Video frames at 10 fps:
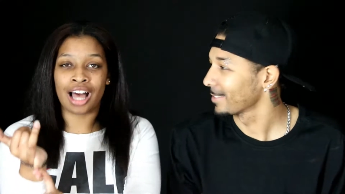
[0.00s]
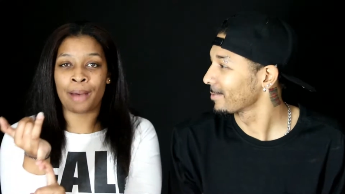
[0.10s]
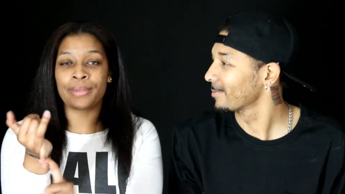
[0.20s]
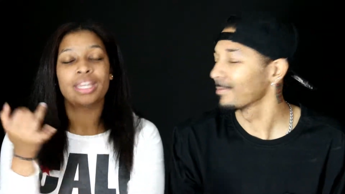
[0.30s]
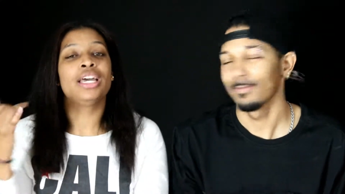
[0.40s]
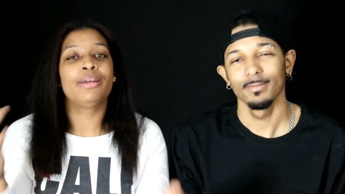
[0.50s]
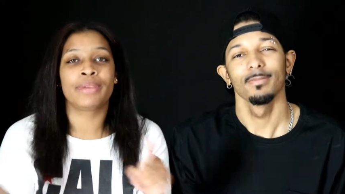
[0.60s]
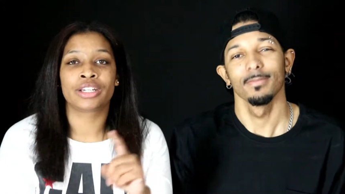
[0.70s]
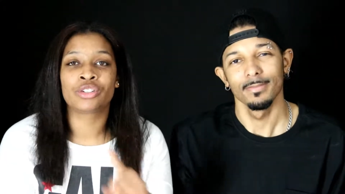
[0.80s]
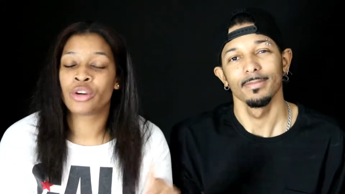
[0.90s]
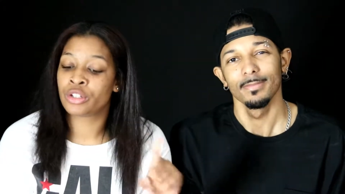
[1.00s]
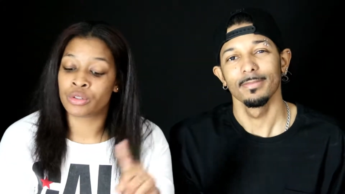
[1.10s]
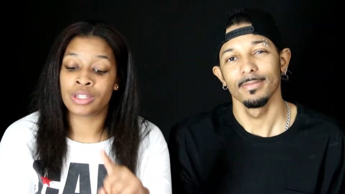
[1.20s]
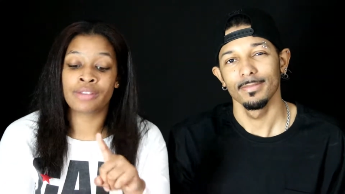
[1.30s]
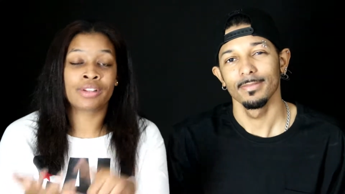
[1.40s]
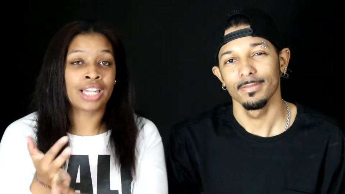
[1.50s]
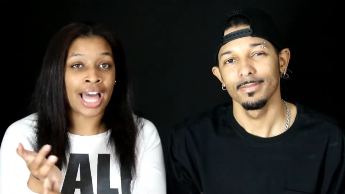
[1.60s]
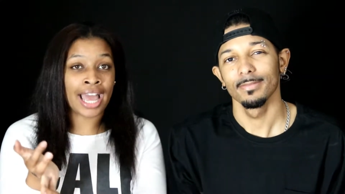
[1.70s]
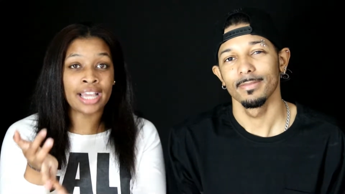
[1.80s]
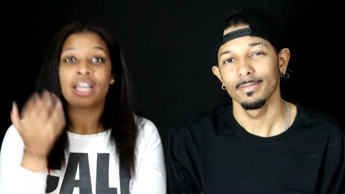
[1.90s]
Speaker 1: comment. Make sure you leave a
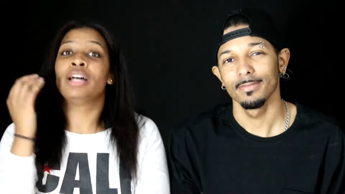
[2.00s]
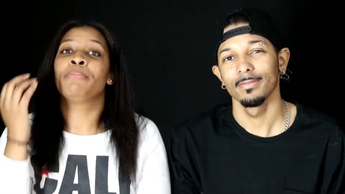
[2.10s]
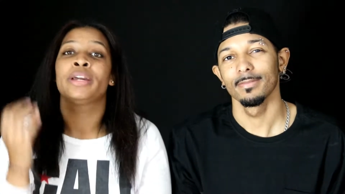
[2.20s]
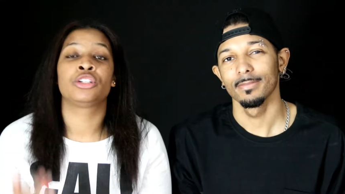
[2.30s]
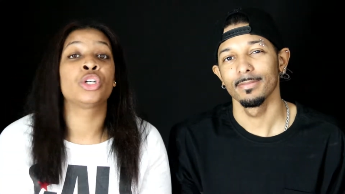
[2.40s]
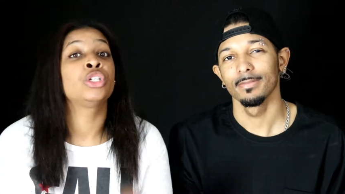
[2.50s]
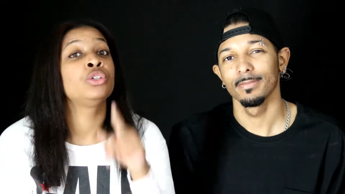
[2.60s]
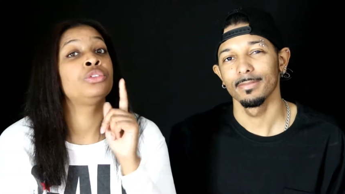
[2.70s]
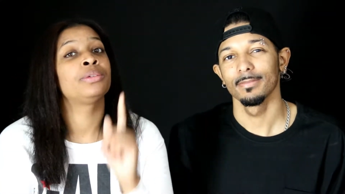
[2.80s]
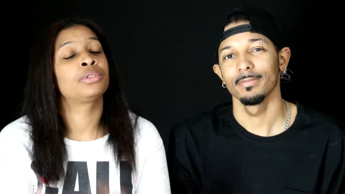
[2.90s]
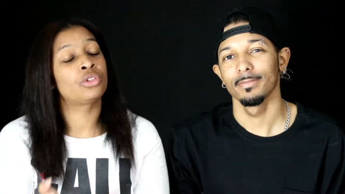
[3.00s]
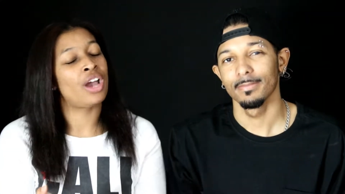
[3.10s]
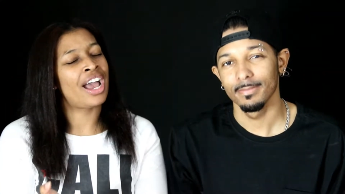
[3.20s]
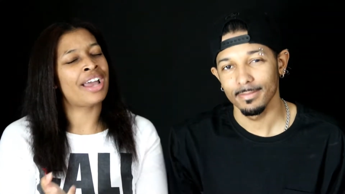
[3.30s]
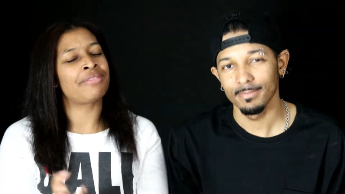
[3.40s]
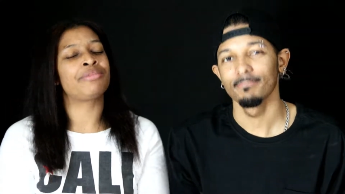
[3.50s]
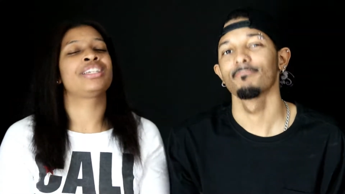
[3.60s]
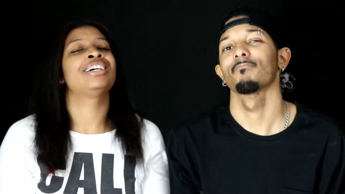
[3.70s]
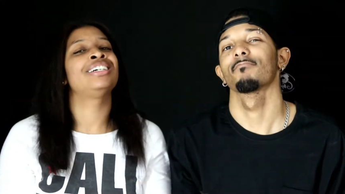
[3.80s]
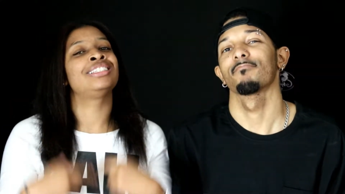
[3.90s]
like. Make sure you subscribe
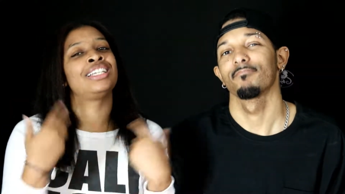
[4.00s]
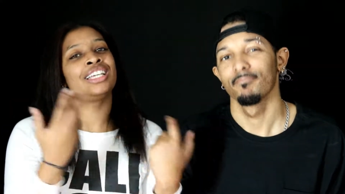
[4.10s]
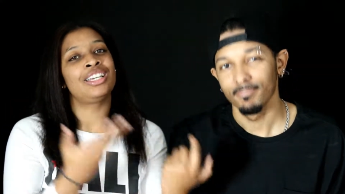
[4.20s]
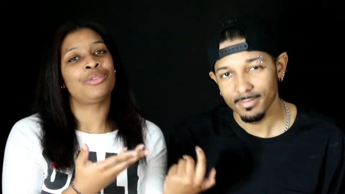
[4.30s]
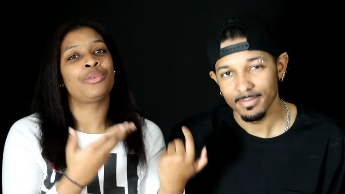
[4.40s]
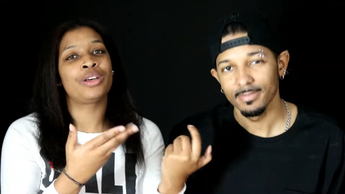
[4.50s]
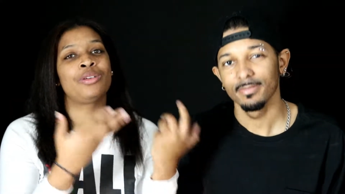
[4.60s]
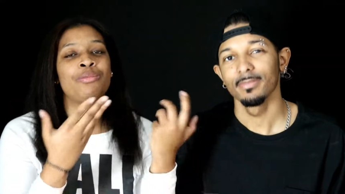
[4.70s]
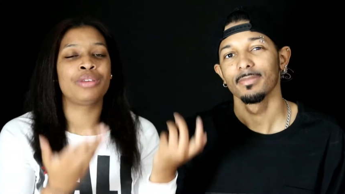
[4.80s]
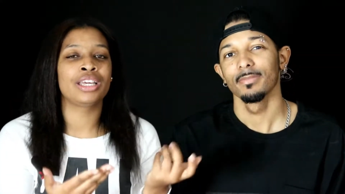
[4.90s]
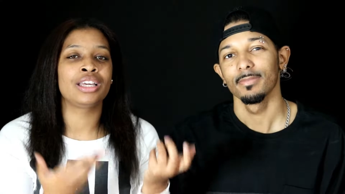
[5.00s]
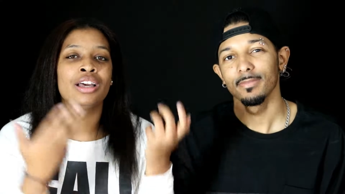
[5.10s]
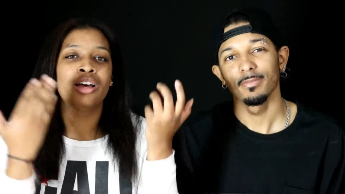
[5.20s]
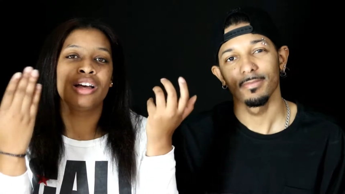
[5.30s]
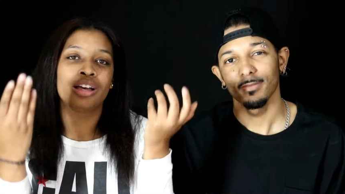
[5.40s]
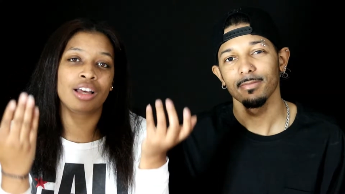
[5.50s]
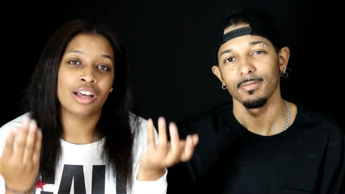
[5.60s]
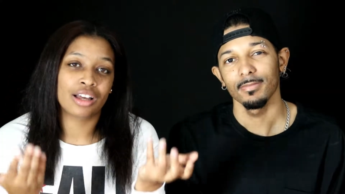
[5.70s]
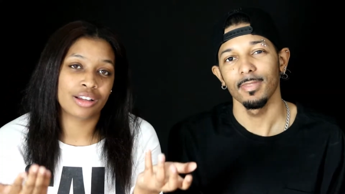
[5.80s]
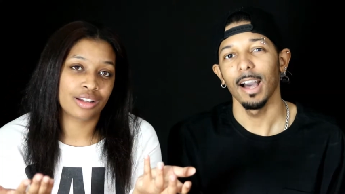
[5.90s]
because he will be...
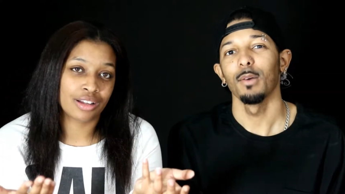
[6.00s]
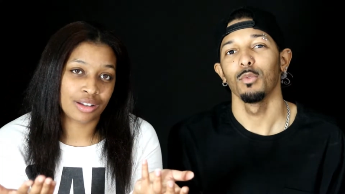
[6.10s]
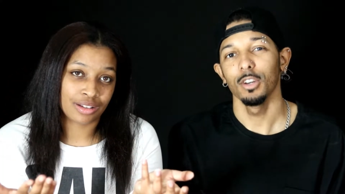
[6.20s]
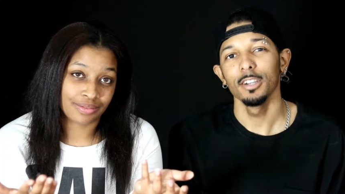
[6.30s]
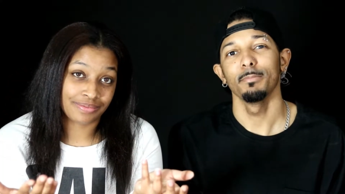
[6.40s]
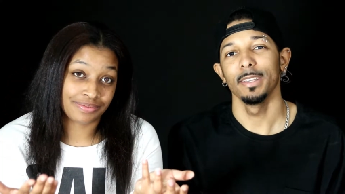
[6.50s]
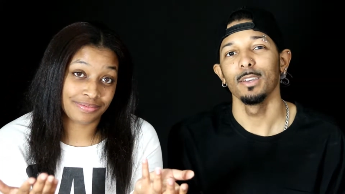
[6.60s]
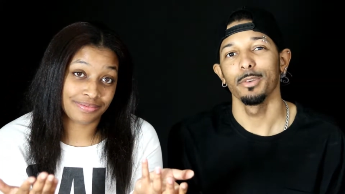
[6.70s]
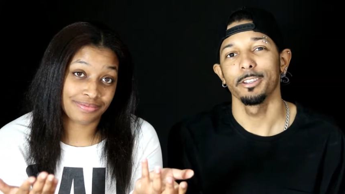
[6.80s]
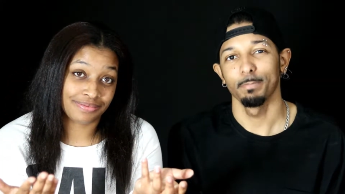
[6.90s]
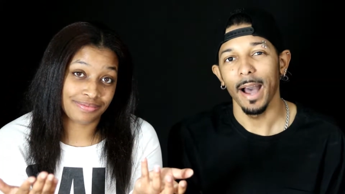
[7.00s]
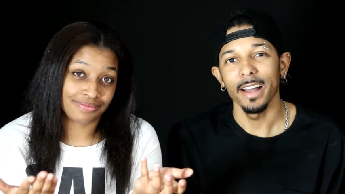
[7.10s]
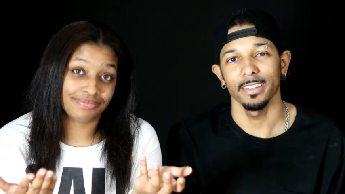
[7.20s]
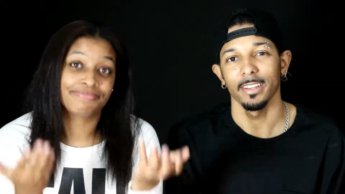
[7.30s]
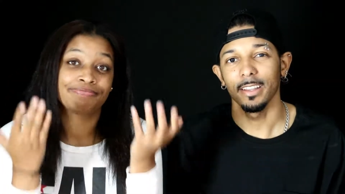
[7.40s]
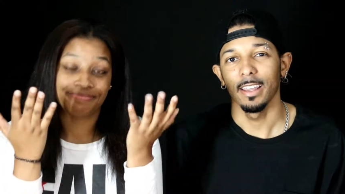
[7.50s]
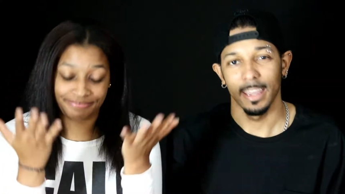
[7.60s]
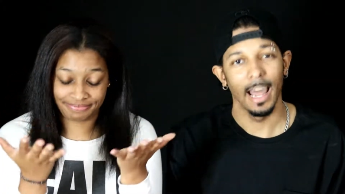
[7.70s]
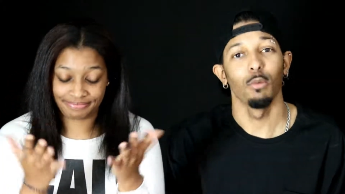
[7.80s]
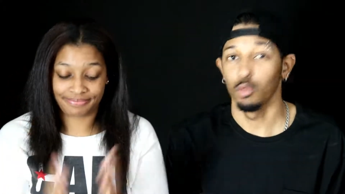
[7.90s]
Speaker 2: I will be responding,
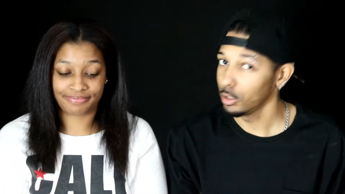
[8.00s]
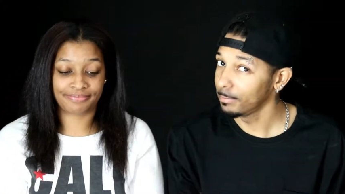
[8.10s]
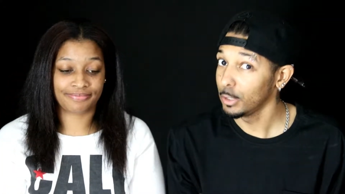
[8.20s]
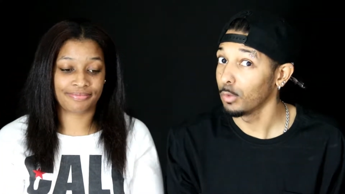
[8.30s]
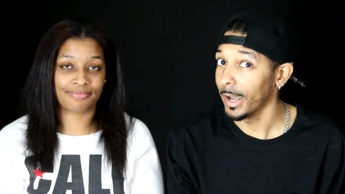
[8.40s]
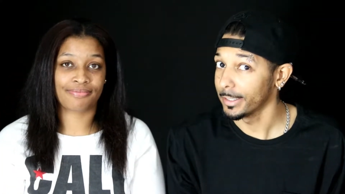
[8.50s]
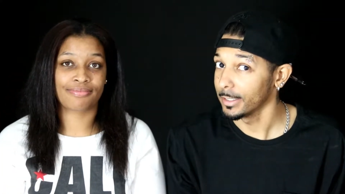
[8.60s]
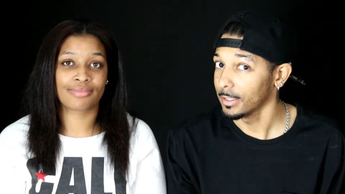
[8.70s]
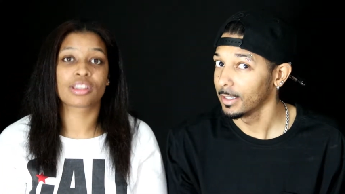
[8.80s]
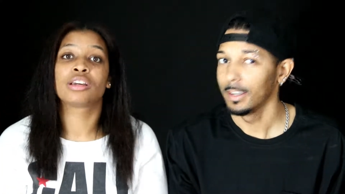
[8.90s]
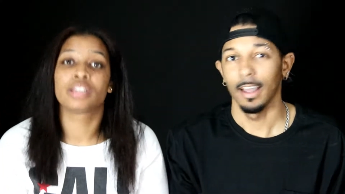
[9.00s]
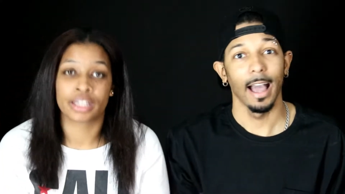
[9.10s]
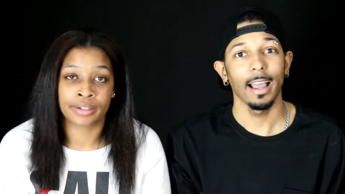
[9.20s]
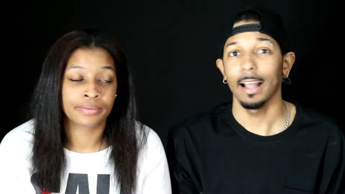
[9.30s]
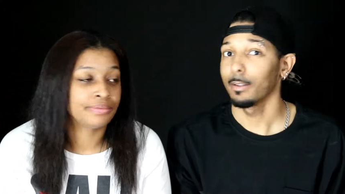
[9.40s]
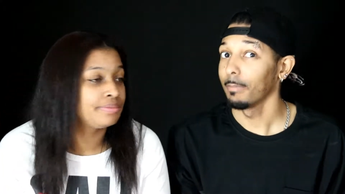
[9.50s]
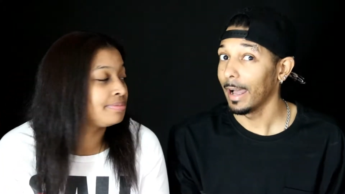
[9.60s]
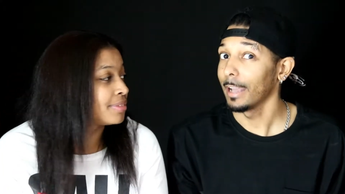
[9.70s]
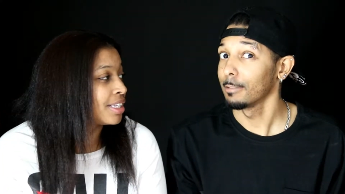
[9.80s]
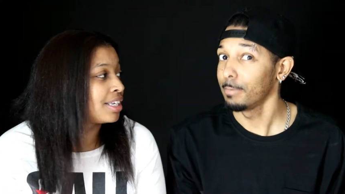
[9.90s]
and I will be watching. I got them
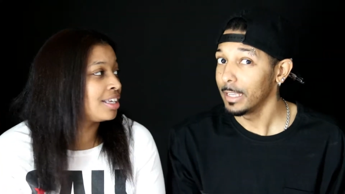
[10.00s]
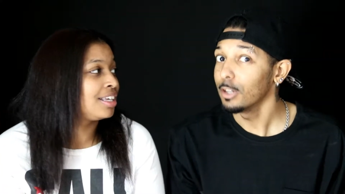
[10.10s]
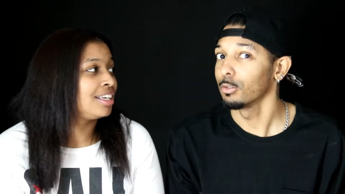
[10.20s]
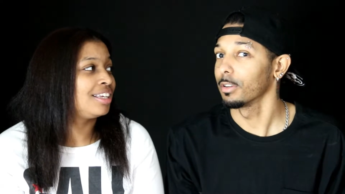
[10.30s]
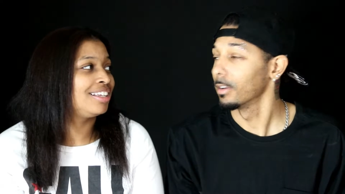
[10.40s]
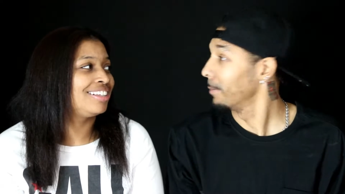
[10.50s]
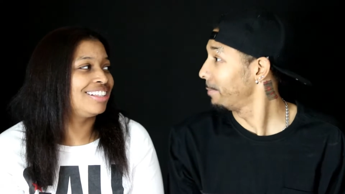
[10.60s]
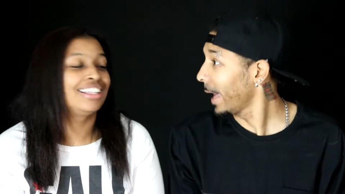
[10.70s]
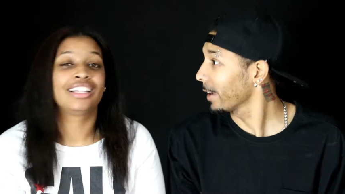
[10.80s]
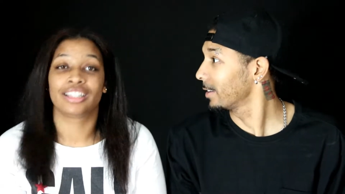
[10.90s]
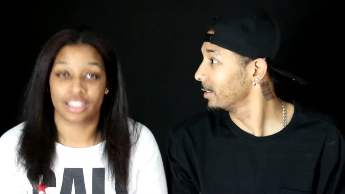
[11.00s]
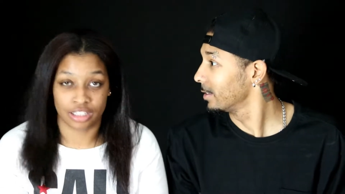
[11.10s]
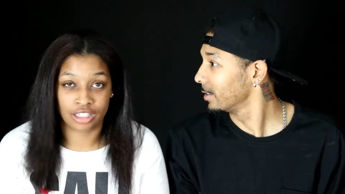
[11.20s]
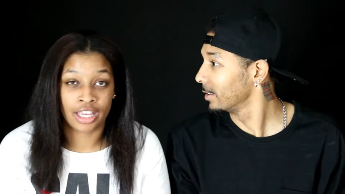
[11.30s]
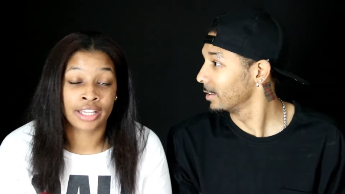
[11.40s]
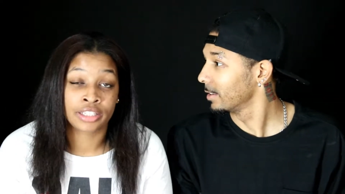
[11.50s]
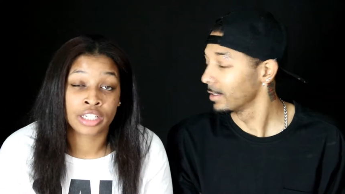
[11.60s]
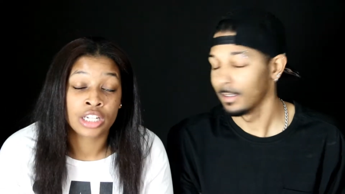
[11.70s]
eyes peeled back.
Speaker 1: Yes, he